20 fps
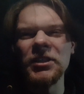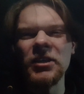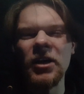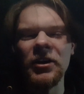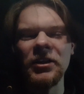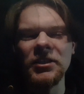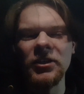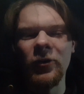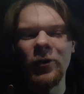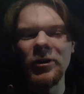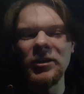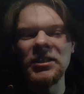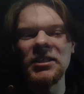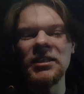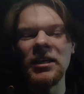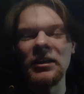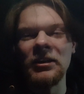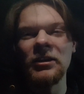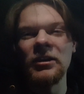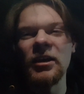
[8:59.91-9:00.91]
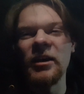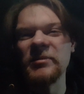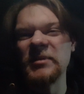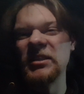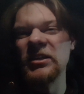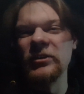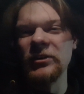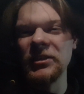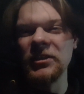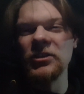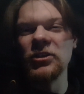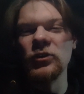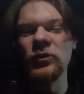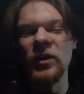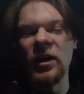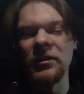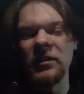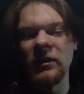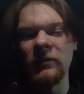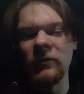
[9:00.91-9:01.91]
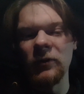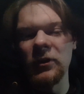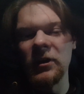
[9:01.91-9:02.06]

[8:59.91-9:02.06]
son is going to sit in the Cup Series and do nothing for the